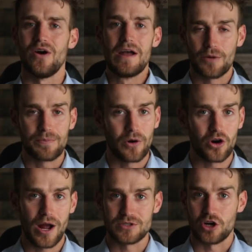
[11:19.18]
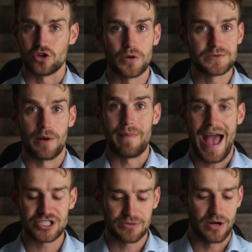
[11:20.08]
Now, our programs, our groups, our
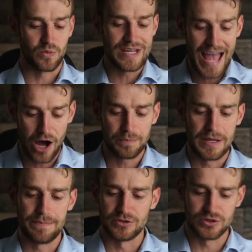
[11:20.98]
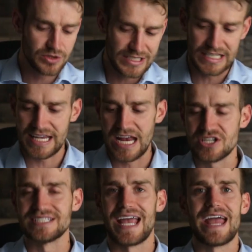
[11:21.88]
mastermind, we help people do
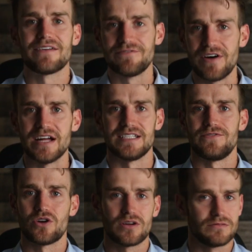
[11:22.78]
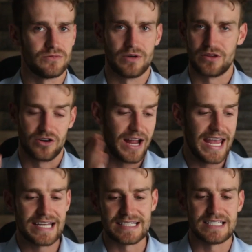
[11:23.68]
syndications and funds. If you're, whether you're
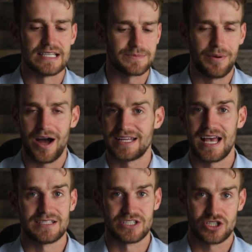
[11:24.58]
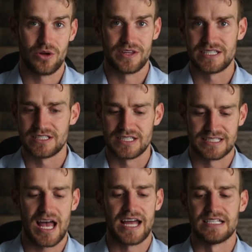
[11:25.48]
A to Z, this podcast, this show, this is
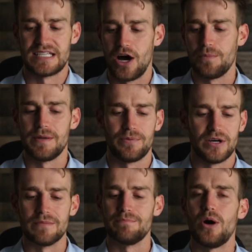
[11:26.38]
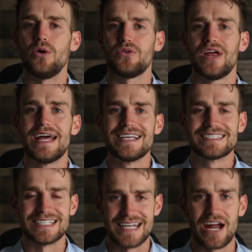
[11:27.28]
designed to help people in both
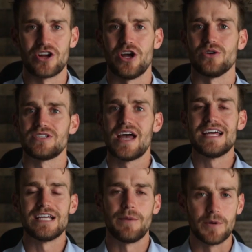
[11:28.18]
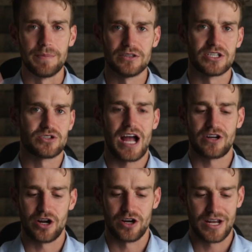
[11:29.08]
scenarios to help you build a
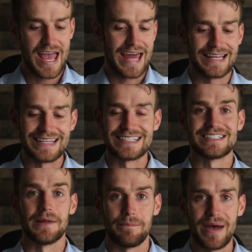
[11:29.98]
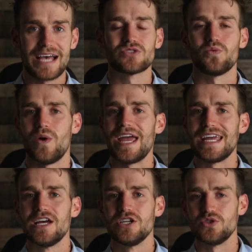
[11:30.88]
track record. And I think this is the best
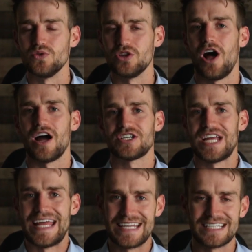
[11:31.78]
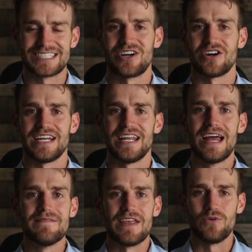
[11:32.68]
way to launch and get started.
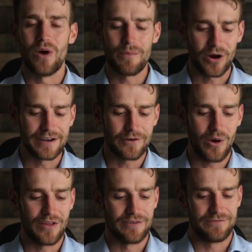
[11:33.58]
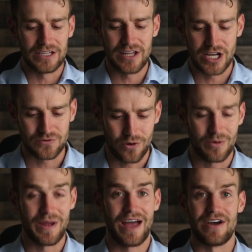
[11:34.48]
If you want more info on the fund launch
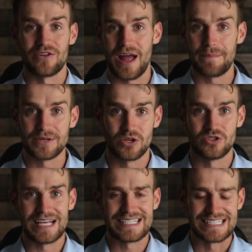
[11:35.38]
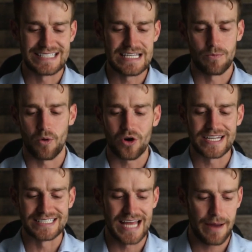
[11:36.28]
formula, we have other episodes you guys can see more
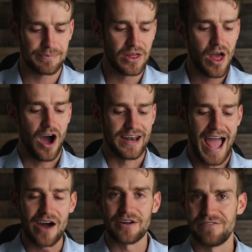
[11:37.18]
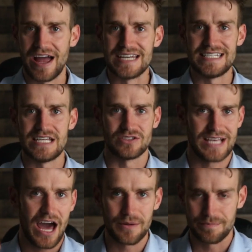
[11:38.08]
in depth on how to find
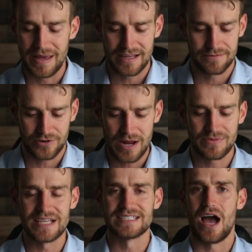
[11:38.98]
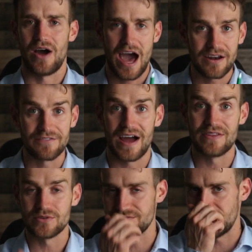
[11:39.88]
deals, how to make frame things out, how to
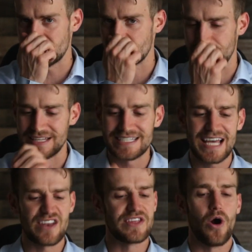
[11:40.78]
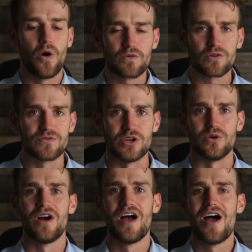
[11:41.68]
find those investors. But this is kind of the
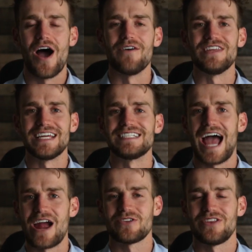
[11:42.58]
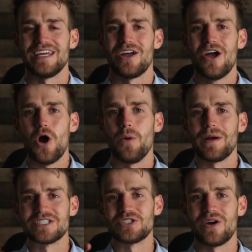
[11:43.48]
overview of the entire thing. Hope
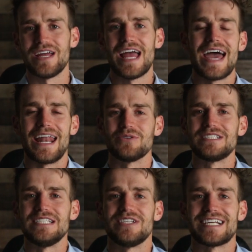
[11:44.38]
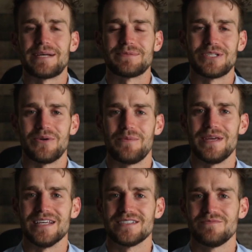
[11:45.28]
you guys enjoy, and I will see you next episode.
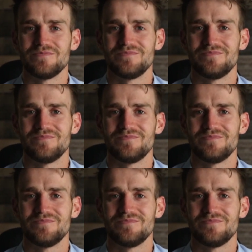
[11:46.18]
Peace.